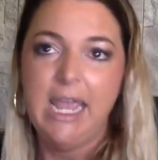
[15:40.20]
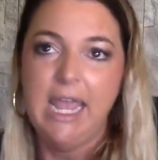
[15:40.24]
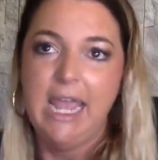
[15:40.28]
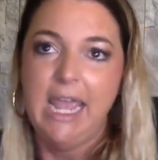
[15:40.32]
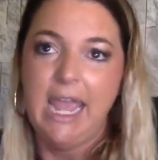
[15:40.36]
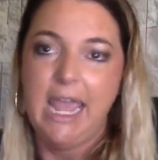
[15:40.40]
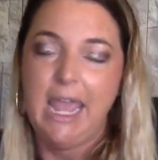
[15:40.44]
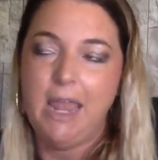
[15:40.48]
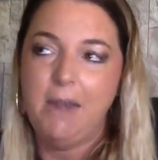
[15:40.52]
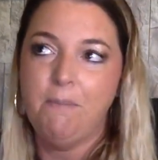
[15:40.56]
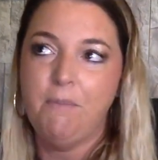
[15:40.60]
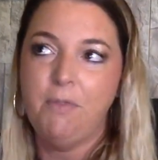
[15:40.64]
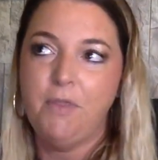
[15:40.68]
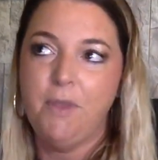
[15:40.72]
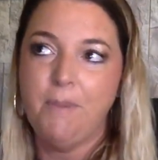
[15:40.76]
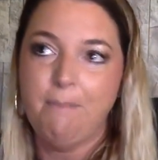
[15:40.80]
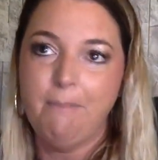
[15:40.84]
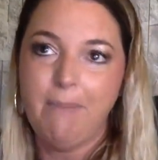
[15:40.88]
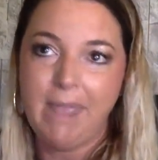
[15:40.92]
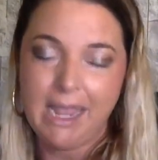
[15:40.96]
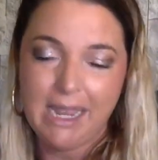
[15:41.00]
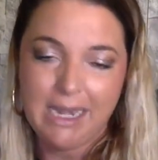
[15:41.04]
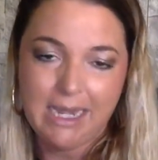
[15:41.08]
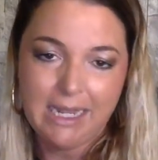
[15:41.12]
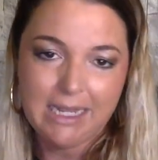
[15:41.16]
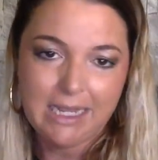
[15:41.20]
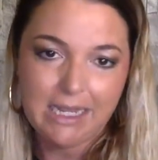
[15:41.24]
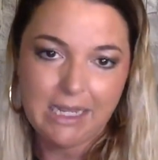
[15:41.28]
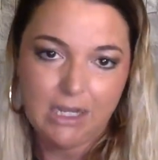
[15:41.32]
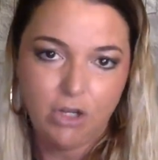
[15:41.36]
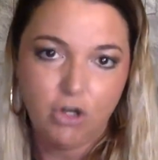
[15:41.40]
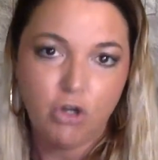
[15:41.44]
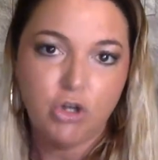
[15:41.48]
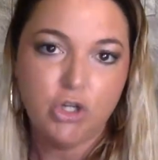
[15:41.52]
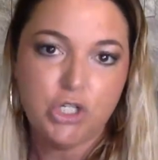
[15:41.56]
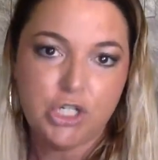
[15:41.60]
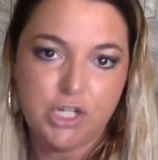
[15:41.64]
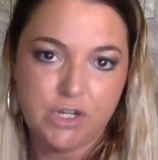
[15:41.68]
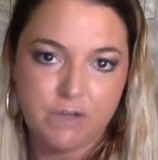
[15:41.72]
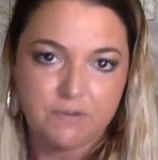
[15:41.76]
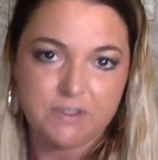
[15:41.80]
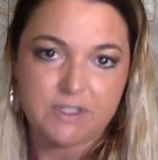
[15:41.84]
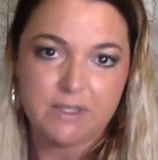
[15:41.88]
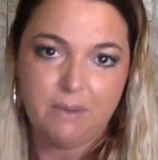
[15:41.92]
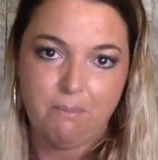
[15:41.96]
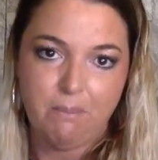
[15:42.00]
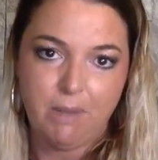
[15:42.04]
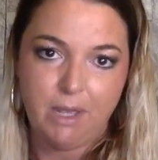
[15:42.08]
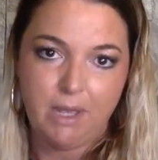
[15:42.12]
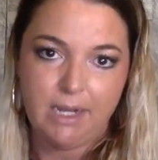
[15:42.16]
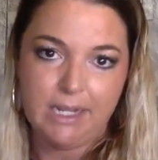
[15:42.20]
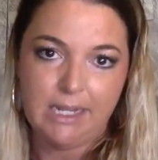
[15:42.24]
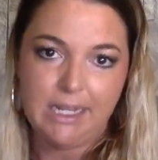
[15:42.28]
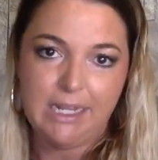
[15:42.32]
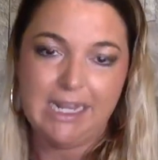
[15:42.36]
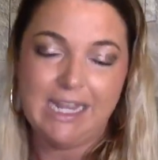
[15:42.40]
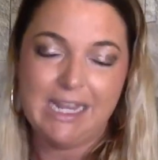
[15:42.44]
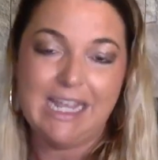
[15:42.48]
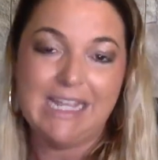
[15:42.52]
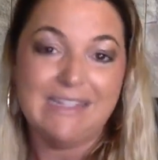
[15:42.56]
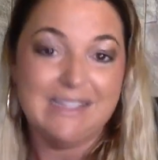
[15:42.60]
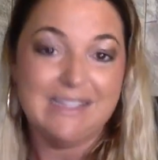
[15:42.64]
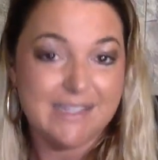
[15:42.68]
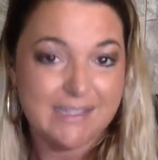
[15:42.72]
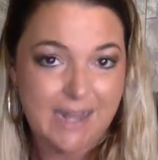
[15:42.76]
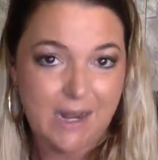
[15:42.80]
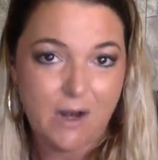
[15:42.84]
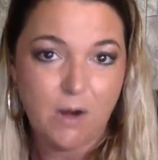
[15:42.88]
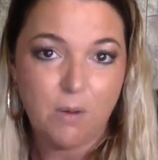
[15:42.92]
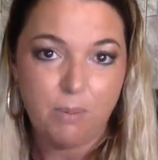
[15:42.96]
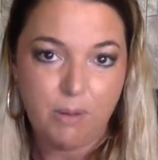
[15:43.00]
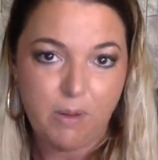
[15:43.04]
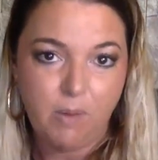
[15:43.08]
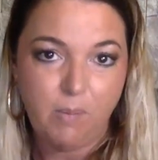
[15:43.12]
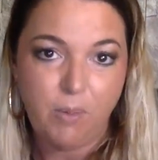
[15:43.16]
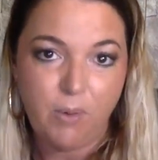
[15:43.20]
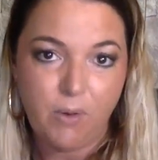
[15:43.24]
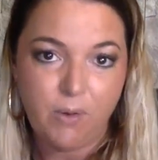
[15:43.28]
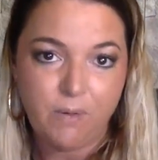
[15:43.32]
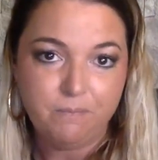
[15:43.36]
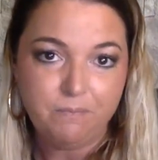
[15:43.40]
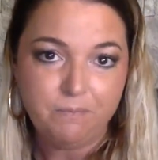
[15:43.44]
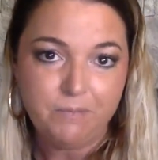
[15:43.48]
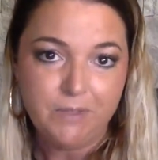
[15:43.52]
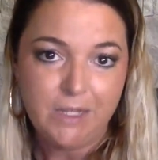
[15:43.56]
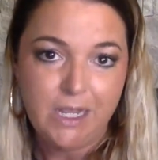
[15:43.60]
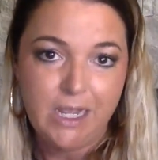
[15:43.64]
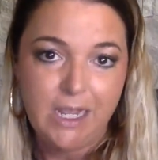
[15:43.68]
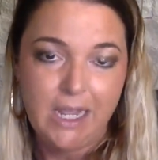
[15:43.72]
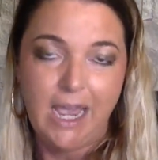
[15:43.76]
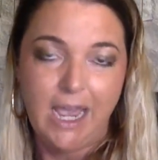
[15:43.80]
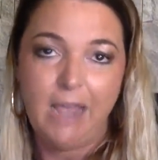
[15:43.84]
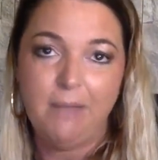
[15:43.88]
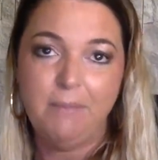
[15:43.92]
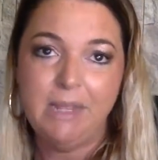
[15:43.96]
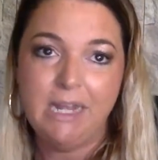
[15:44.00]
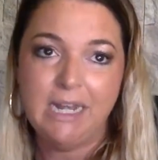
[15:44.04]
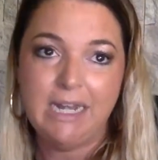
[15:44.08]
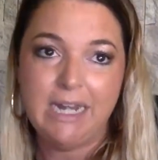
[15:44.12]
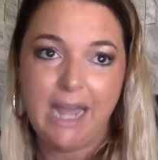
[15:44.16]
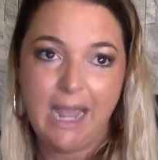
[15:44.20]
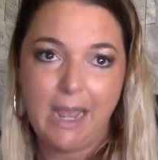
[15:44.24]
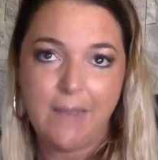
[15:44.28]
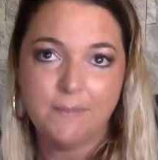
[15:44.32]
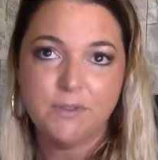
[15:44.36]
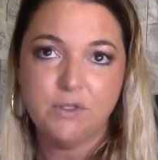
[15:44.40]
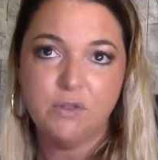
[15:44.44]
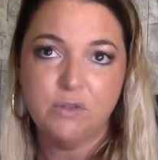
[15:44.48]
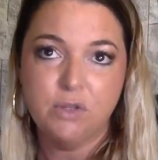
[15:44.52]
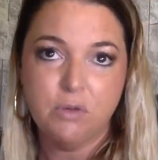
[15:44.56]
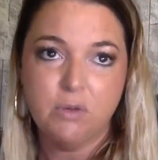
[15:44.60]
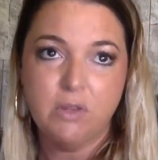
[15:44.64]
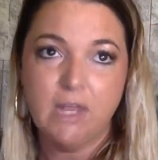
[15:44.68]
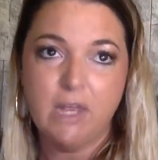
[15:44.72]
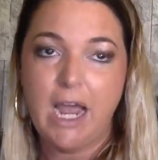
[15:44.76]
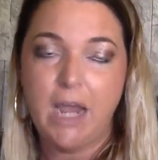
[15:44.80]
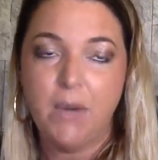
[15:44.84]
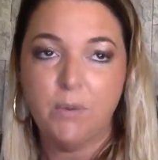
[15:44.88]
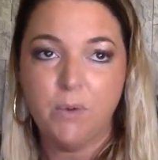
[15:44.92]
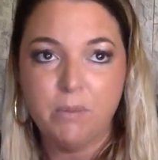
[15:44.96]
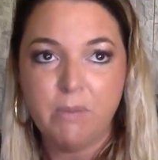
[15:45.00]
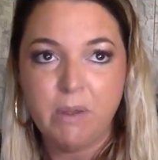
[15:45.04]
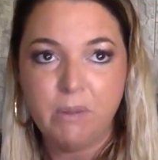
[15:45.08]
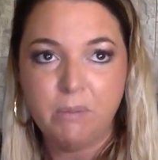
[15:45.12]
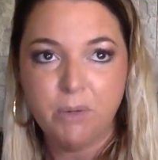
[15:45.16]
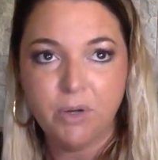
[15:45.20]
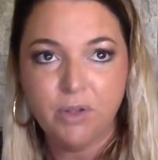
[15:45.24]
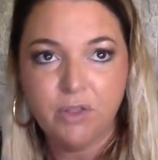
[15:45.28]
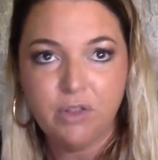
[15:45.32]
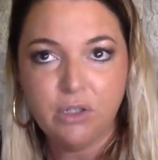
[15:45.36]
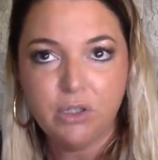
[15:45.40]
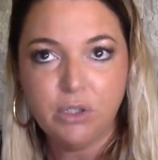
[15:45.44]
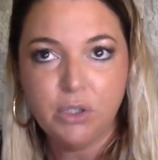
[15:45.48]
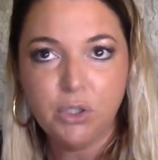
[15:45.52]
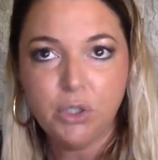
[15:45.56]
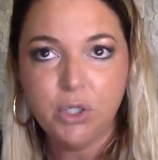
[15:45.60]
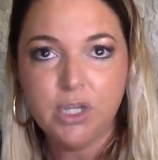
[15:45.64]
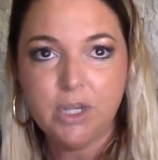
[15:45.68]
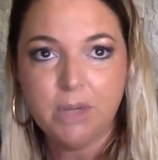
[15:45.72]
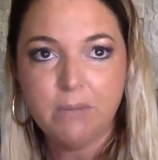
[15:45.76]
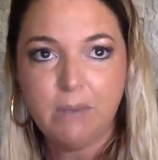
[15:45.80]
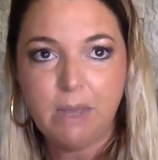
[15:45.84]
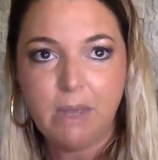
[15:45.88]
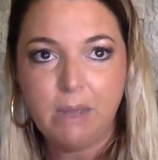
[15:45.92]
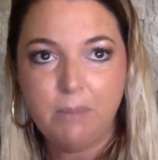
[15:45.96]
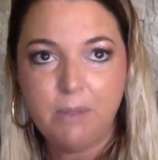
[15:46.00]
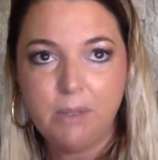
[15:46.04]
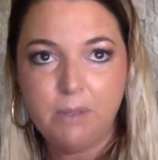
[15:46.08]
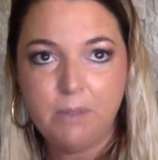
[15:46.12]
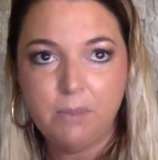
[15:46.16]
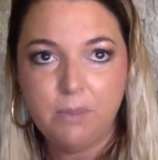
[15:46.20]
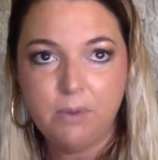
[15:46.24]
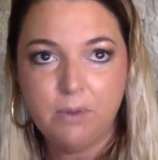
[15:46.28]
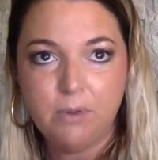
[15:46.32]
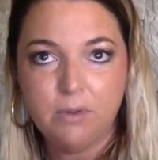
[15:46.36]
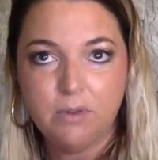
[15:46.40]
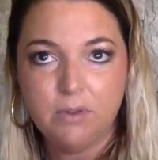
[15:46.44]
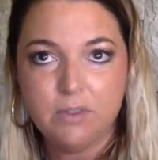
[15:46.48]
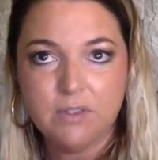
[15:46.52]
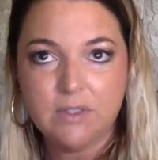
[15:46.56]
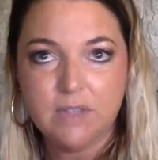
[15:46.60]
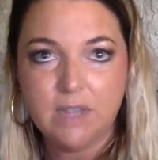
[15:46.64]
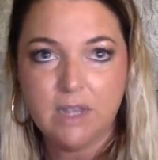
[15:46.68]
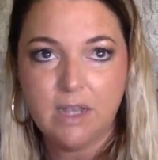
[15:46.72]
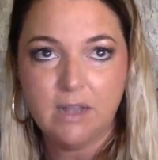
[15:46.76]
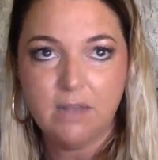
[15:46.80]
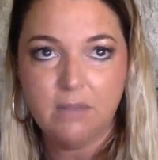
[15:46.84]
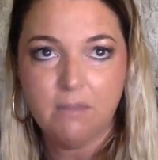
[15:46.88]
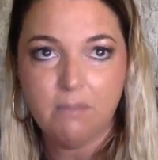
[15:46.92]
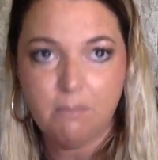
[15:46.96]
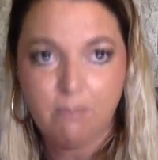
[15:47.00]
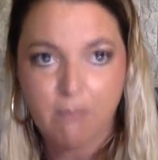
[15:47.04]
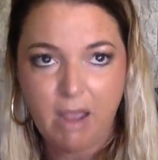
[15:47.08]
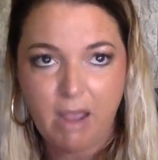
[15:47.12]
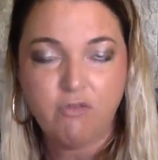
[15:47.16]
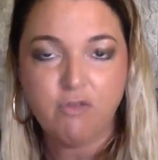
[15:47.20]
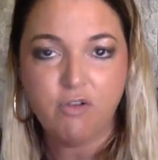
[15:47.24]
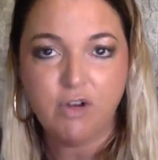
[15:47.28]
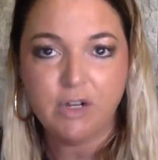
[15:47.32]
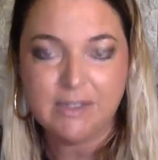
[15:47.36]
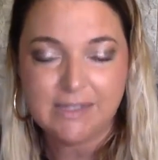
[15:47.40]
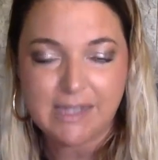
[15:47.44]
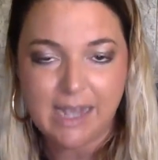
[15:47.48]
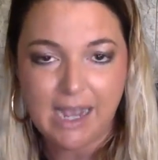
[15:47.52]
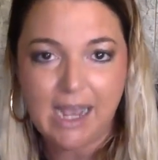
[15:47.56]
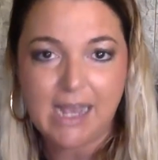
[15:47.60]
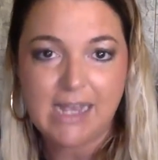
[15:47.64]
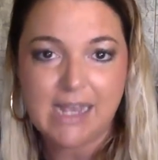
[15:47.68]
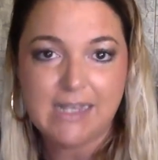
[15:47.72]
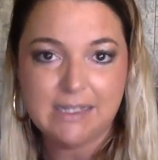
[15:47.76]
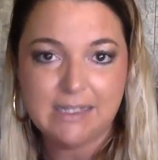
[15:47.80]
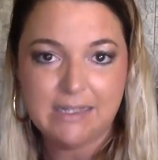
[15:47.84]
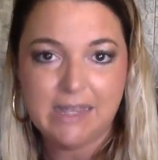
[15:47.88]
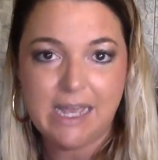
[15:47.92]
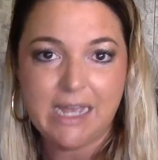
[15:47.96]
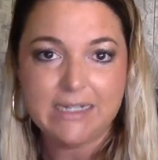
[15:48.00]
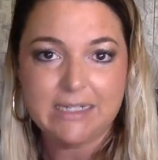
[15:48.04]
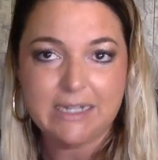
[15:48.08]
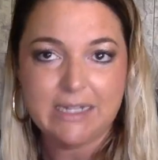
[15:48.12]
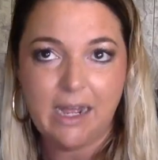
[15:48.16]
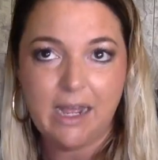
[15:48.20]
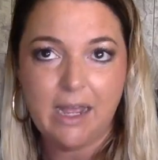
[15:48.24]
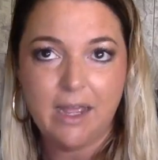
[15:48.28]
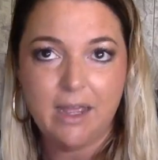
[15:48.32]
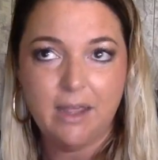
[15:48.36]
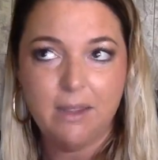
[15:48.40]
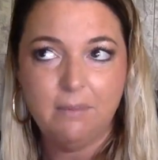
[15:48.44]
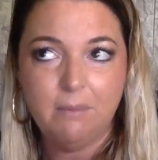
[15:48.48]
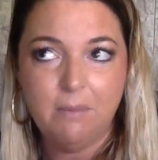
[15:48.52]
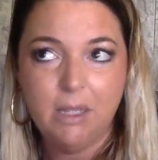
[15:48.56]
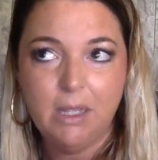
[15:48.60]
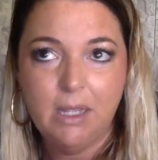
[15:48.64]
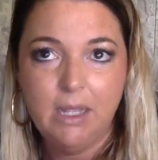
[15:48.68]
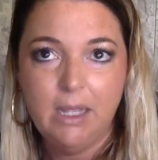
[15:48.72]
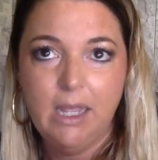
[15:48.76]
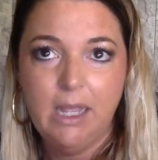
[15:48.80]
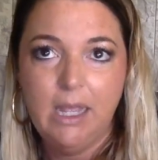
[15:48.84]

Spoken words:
And the manic energy of somebody can scare people. I mean, it absolutely, I remember the look in my friend's eyes at that time.